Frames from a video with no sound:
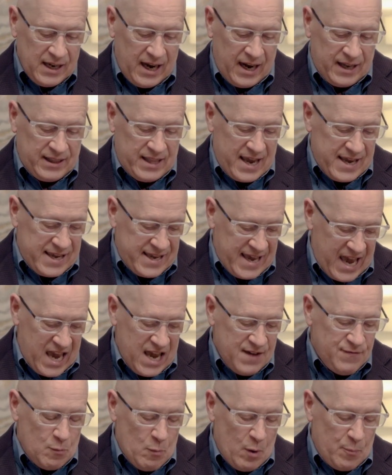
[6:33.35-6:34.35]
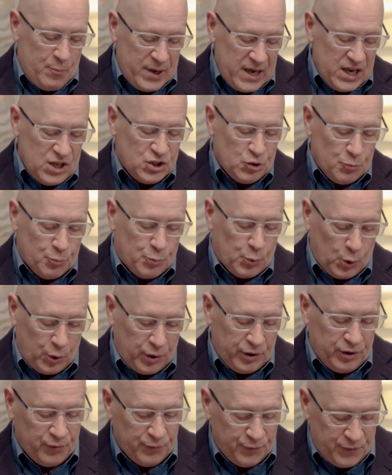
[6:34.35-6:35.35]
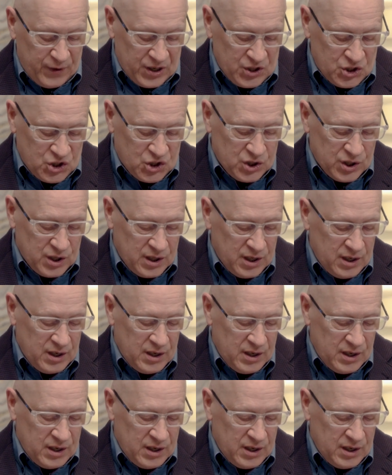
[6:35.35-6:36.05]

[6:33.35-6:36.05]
And they gave him a piece of broiled fish,